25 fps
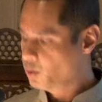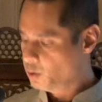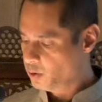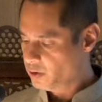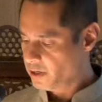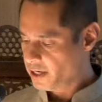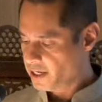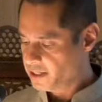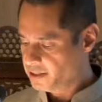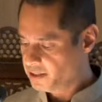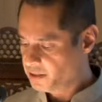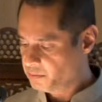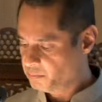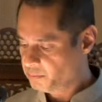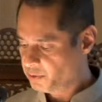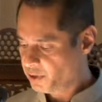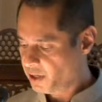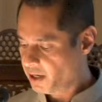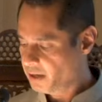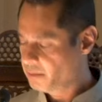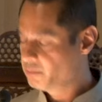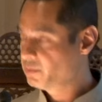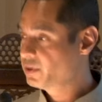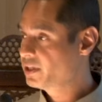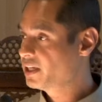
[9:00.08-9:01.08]
core and in
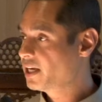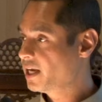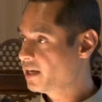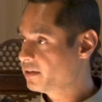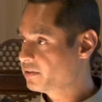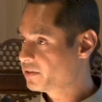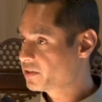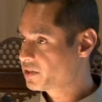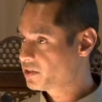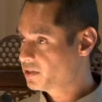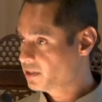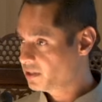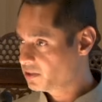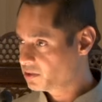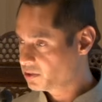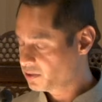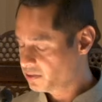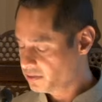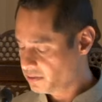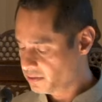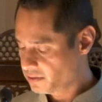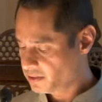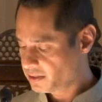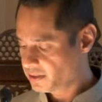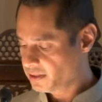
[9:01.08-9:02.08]
primary
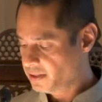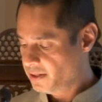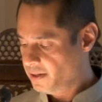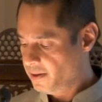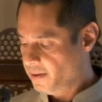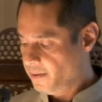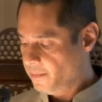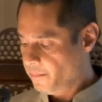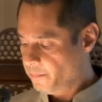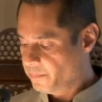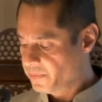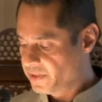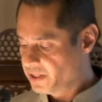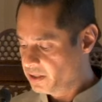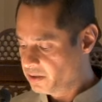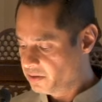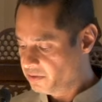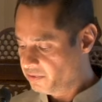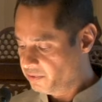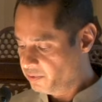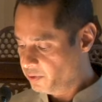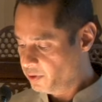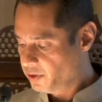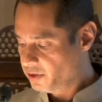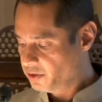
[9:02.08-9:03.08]
attestations, they
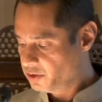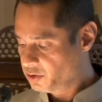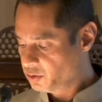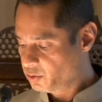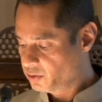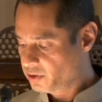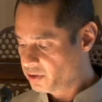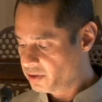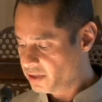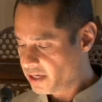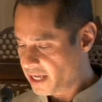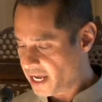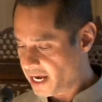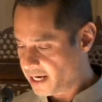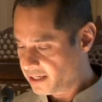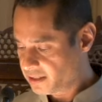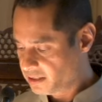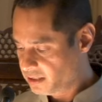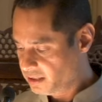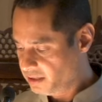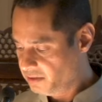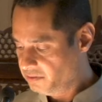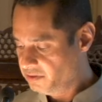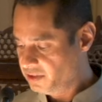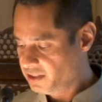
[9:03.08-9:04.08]
refer to the
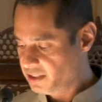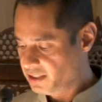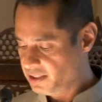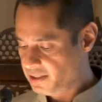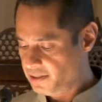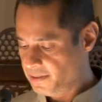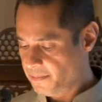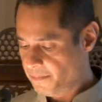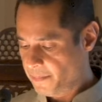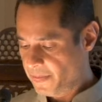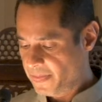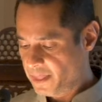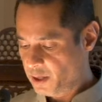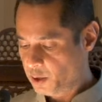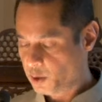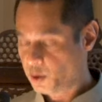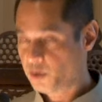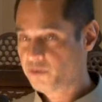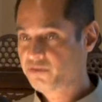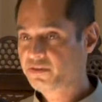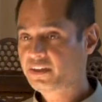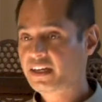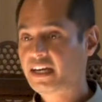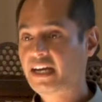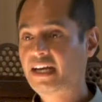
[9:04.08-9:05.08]
activity
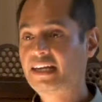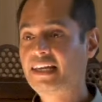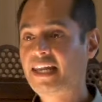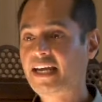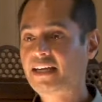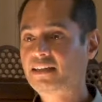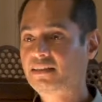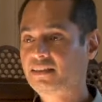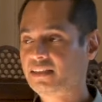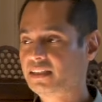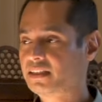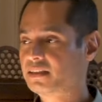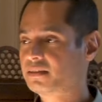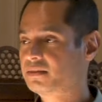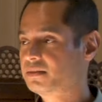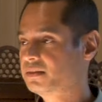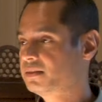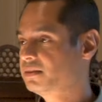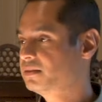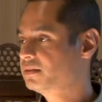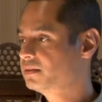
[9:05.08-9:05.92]
of collecting.